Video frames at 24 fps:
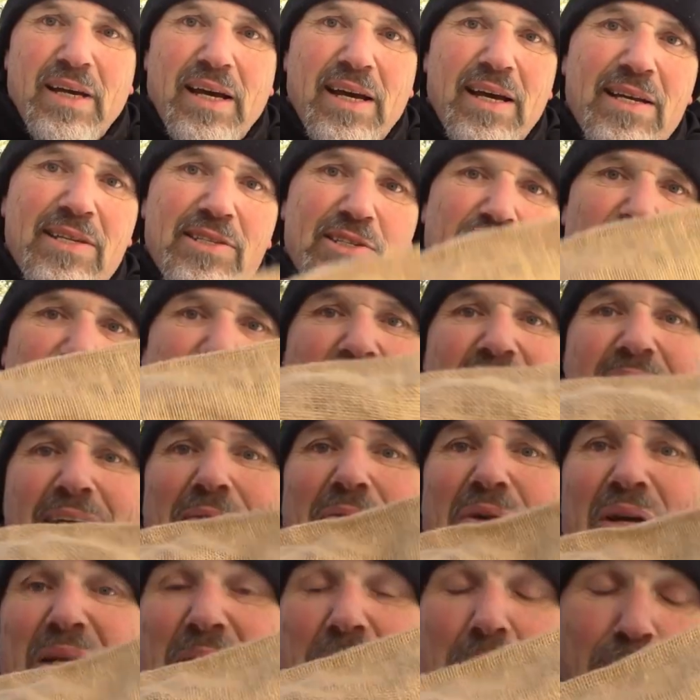So they have
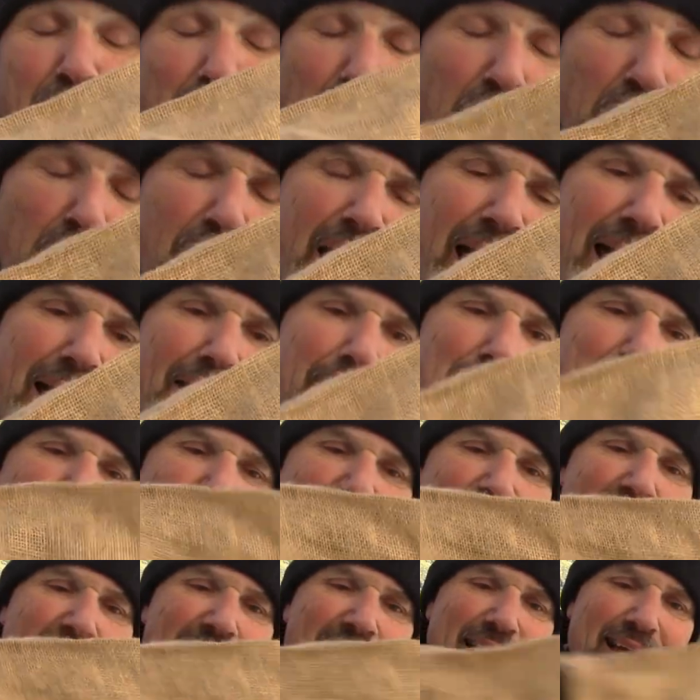it in a burlap
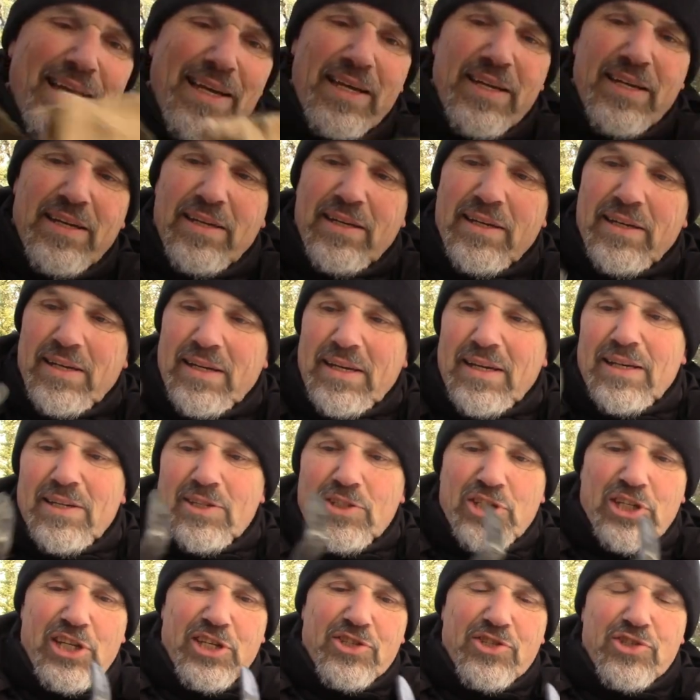sack
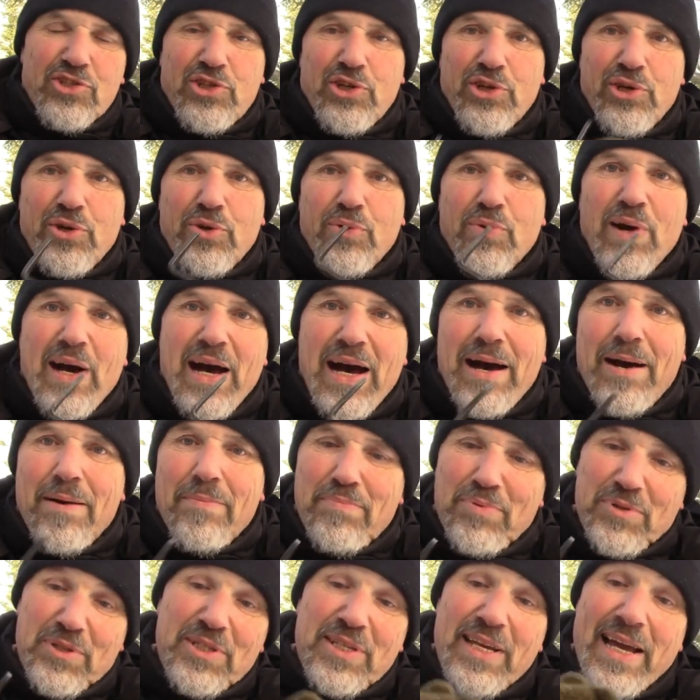just to
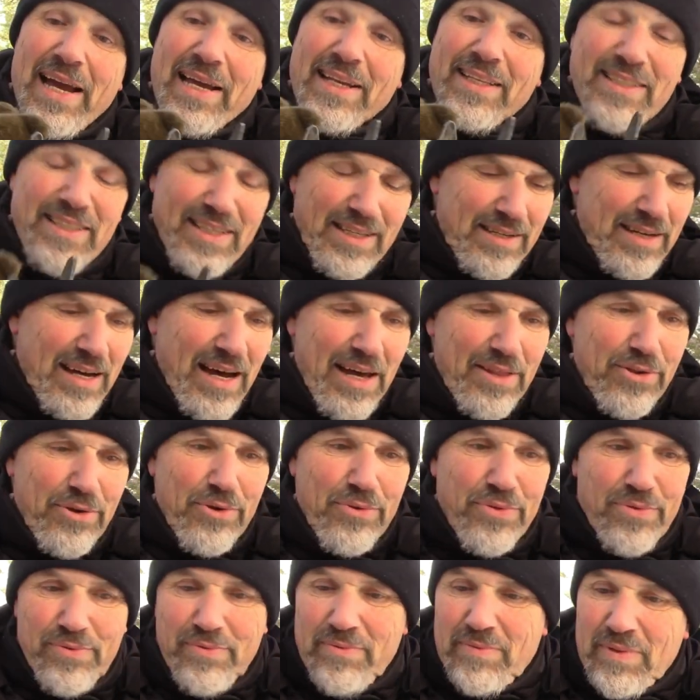protect it, other,
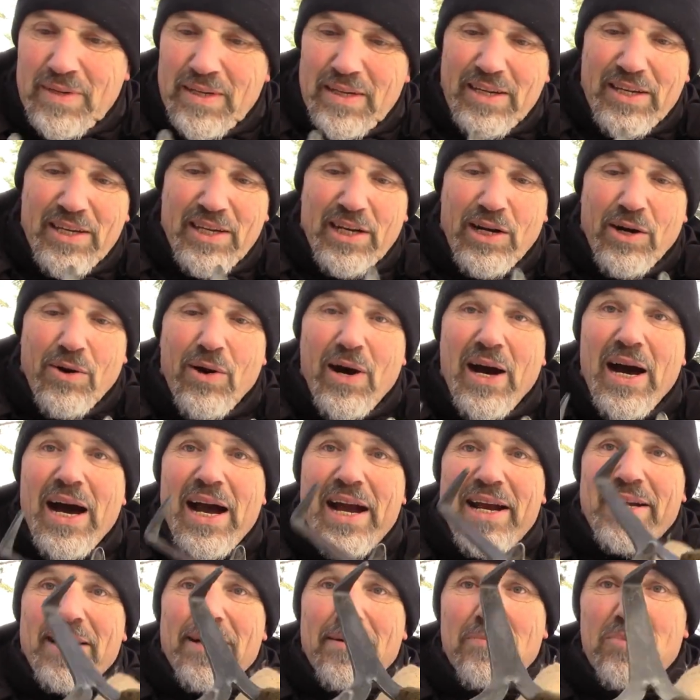you know,
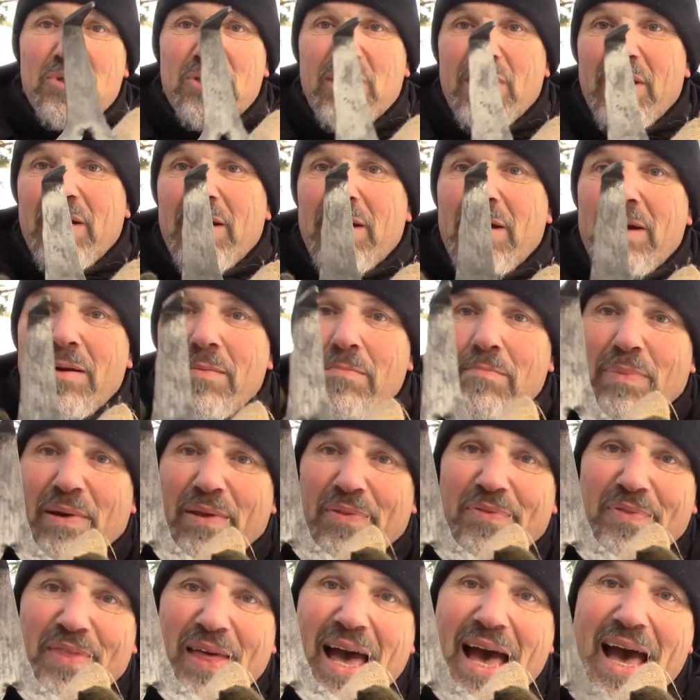items.
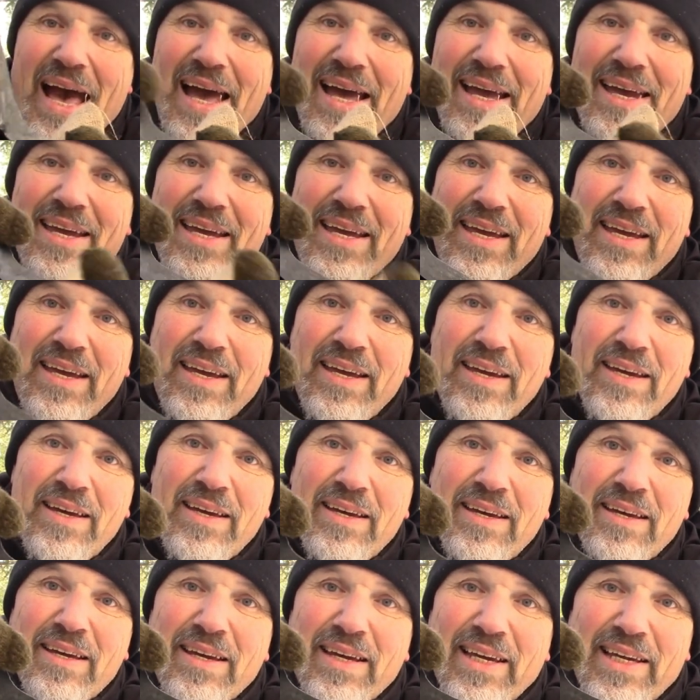But that
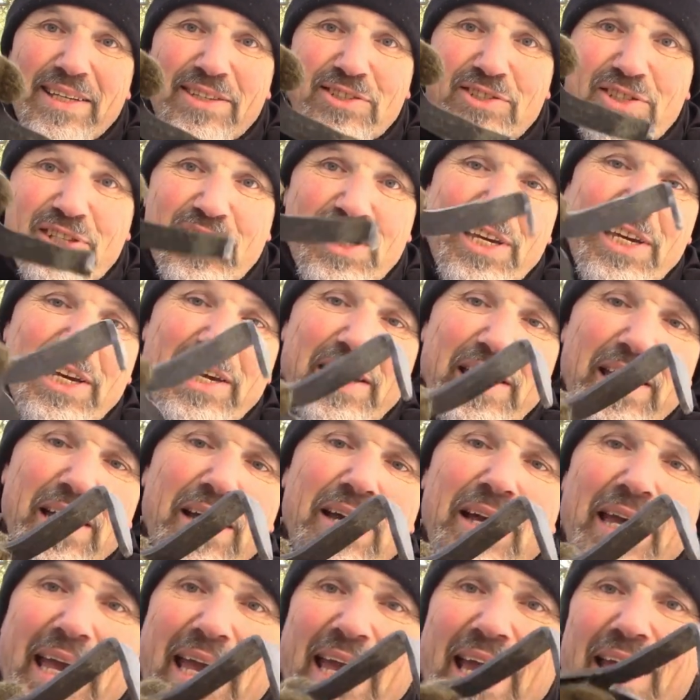is the
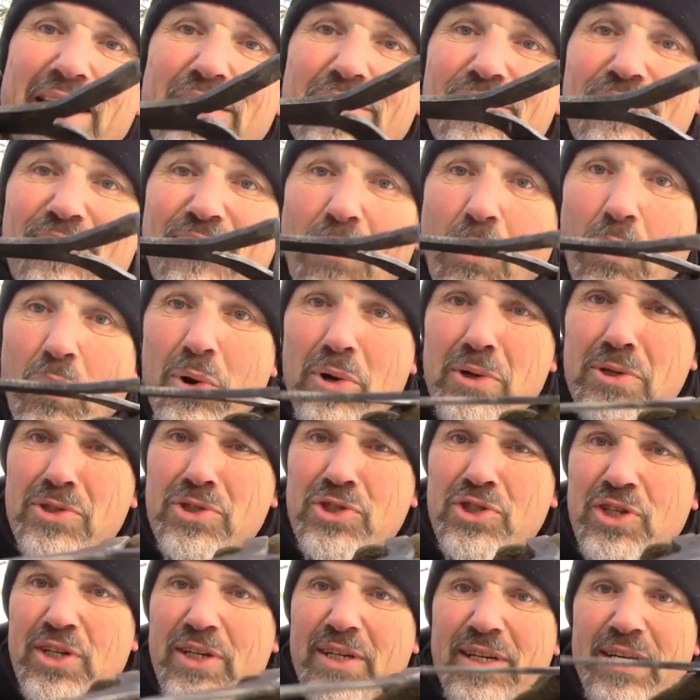
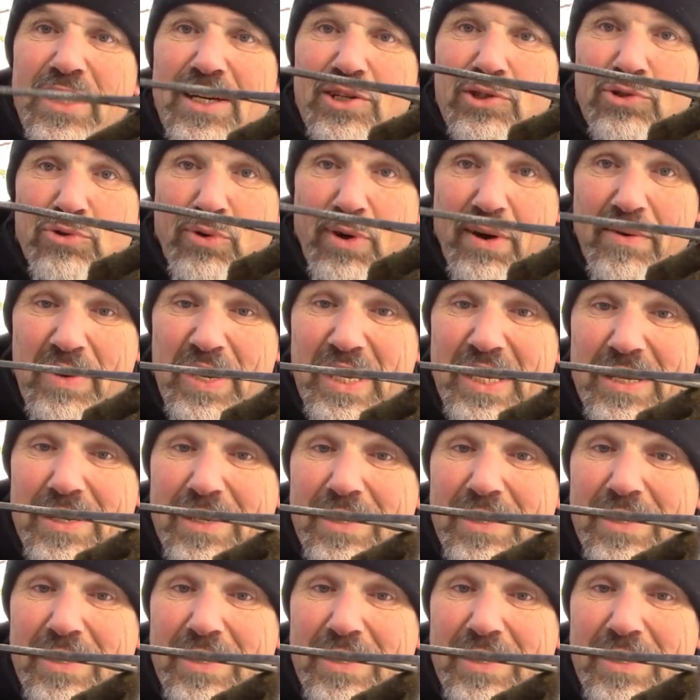hand-forged trivet.